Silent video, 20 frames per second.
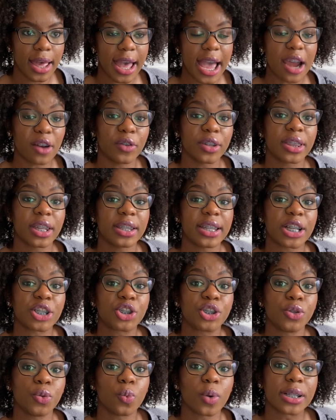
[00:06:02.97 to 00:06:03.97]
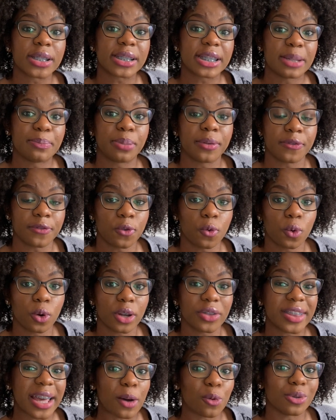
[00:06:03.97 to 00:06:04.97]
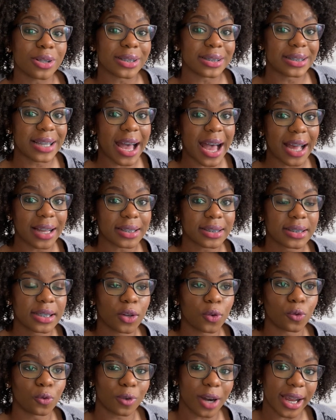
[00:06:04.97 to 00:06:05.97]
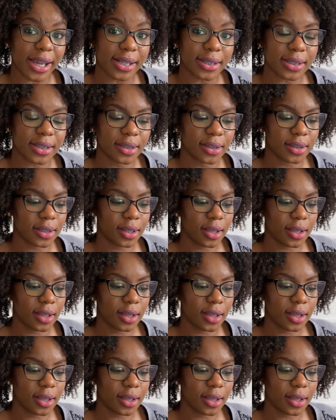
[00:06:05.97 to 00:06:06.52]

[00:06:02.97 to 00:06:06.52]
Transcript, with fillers: everything that you once did before that was not right.